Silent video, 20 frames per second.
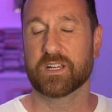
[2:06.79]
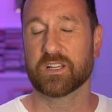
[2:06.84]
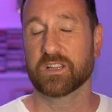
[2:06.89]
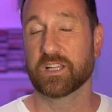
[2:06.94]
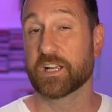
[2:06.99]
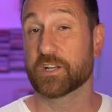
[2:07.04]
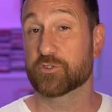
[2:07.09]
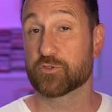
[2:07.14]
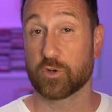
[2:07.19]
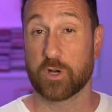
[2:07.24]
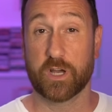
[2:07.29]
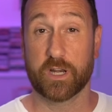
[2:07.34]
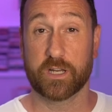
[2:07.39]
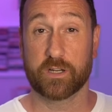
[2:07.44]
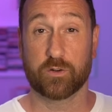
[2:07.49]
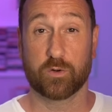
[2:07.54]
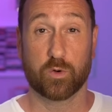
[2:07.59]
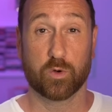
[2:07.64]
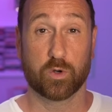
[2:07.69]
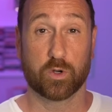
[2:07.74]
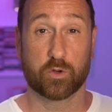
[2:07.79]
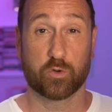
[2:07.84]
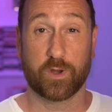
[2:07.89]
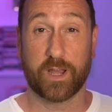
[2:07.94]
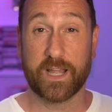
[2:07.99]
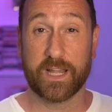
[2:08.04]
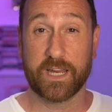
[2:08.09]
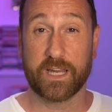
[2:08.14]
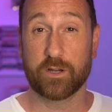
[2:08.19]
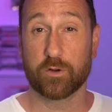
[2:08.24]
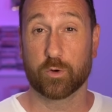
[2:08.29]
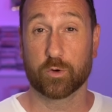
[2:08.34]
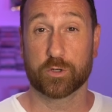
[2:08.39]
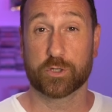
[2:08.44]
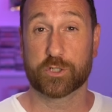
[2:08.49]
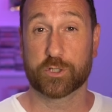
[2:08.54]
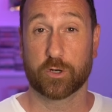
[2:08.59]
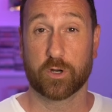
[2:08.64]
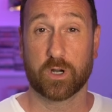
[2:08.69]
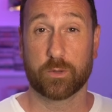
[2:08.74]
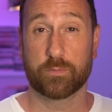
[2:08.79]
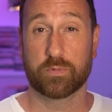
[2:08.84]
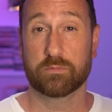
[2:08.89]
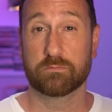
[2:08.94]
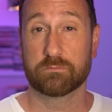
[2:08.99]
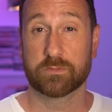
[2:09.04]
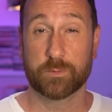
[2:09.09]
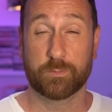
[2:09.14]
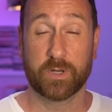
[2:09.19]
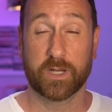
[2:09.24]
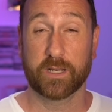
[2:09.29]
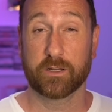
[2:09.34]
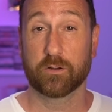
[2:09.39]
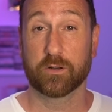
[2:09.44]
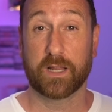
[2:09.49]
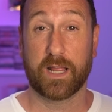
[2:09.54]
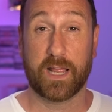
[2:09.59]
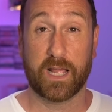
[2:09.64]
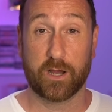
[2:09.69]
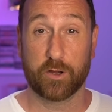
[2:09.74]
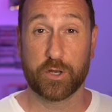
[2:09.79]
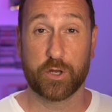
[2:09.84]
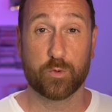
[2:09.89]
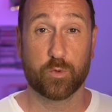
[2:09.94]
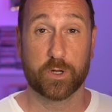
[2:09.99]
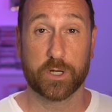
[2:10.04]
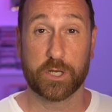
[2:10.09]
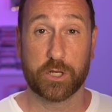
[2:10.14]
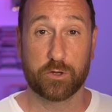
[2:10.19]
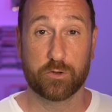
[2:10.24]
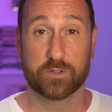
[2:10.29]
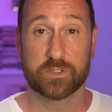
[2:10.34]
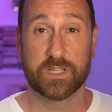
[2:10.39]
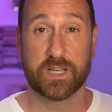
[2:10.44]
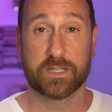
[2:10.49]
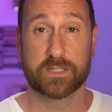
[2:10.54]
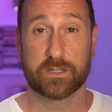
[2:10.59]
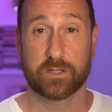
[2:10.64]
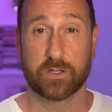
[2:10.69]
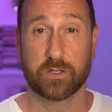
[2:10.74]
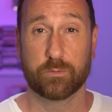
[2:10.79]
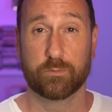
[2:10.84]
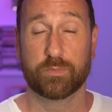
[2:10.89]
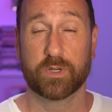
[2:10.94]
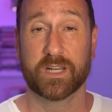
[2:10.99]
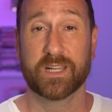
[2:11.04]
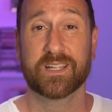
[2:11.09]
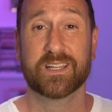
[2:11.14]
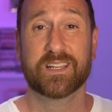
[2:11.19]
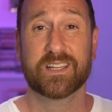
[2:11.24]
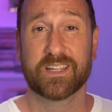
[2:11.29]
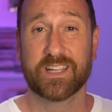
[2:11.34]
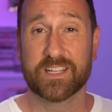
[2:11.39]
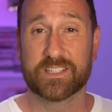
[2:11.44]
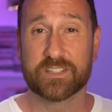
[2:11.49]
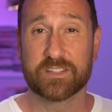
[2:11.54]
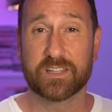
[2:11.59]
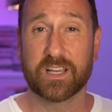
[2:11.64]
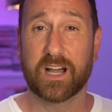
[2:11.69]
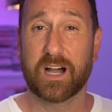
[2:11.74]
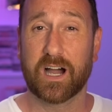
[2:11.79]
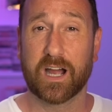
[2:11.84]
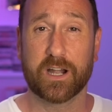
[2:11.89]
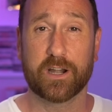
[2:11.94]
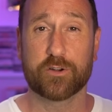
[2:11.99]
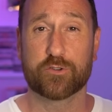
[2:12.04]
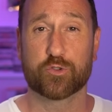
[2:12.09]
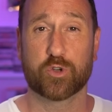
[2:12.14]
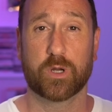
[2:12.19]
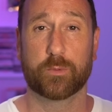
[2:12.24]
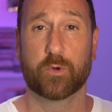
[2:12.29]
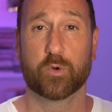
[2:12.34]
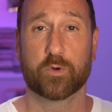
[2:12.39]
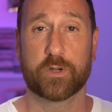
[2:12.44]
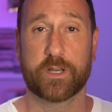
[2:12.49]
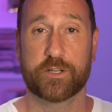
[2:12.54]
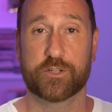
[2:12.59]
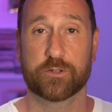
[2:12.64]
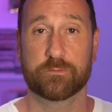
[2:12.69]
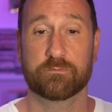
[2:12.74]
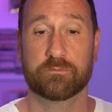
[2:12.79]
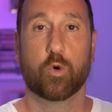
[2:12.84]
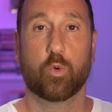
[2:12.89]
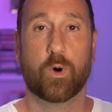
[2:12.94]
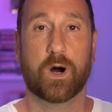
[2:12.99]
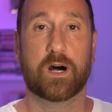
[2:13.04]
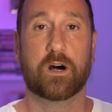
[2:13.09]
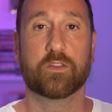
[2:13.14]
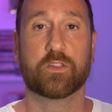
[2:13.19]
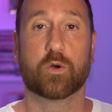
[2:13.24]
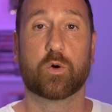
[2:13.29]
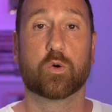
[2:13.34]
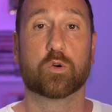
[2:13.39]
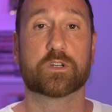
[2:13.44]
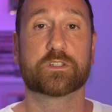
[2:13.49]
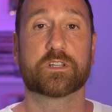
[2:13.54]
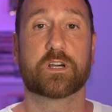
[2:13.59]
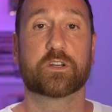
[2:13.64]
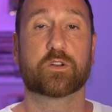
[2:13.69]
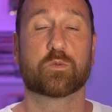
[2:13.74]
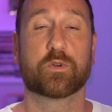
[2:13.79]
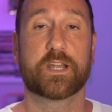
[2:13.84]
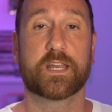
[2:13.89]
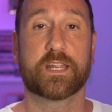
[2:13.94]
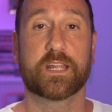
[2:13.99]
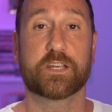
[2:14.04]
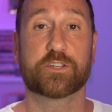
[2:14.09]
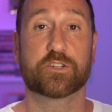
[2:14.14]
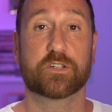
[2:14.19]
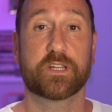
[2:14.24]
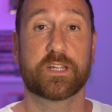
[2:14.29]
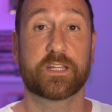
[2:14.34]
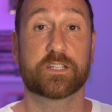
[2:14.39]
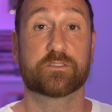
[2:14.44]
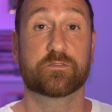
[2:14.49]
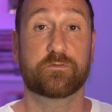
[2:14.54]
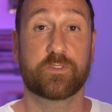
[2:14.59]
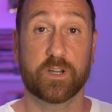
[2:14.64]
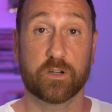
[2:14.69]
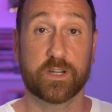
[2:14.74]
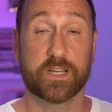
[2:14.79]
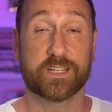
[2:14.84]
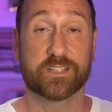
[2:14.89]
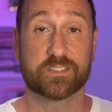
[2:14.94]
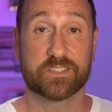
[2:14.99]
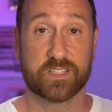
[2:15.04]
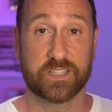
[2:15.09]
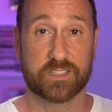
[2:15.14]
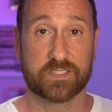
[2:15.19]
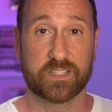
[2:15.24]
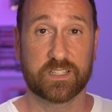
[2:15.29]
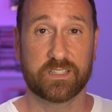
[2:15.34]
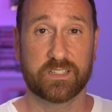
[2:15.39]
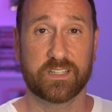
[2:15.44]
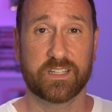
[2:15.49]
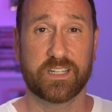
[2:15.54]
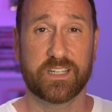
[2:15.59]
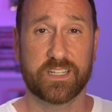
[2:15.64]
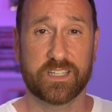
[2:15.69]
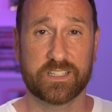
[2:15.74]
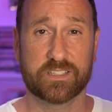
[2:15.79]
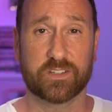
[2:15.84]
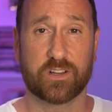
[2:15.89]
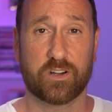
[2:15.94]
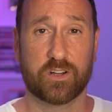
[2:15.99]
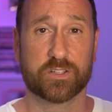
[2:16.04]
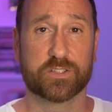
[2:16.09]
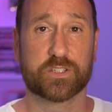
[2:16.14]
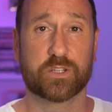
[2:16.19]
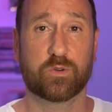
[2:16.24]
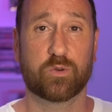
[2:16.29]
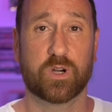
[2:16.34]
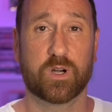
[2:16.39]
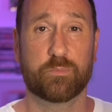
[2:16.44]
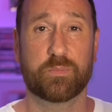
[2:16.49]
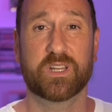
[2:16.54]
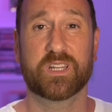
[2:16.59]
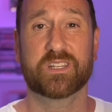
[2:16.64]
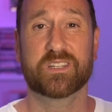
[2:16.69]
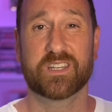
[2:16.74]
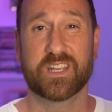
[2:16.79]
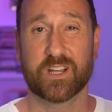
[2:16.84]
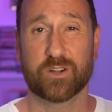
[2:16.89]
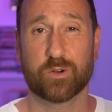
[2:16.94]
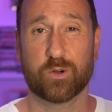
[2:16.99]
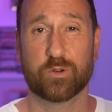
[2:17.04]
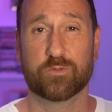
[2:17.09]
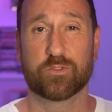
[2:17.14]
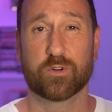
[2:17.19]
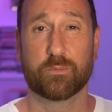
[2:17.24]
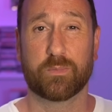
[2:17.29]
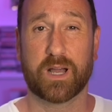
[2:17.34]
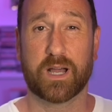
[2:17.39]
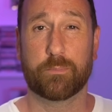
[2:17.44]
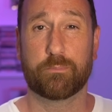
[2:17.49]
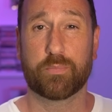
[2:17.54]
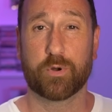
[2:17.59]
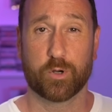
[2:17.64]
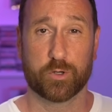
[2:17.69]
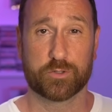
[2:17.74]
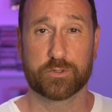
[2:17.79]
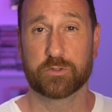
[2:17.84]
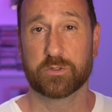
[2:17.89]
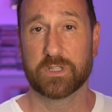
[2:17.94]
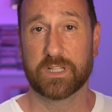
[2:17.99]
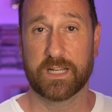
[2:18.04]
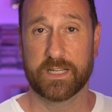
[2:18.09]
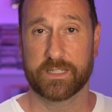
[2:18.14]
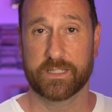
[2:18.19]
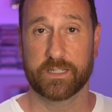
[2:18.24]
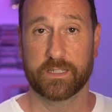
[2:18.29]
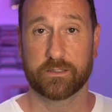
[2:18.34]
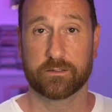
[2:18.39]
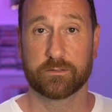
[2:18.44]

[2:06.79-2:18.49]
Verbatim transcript: electronic or grainy or sharp, depending on how you want to use that term, but it's in the higher treble region. While the horizontal radiation is very consistent, it is also a bit narrow for my personal liking.